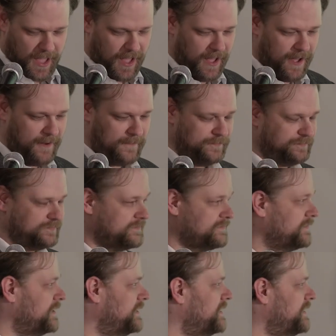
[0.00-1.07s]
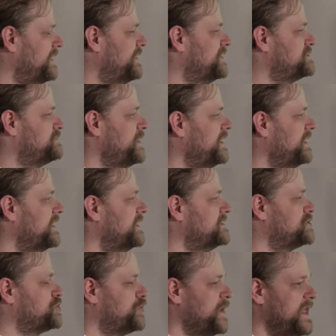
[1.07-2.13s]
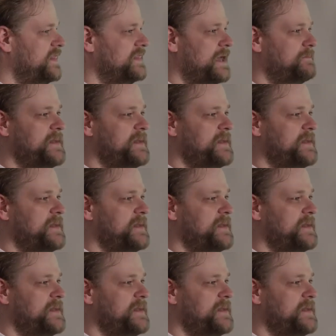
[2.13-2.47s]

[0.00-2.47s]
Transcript: Um, there's been a trend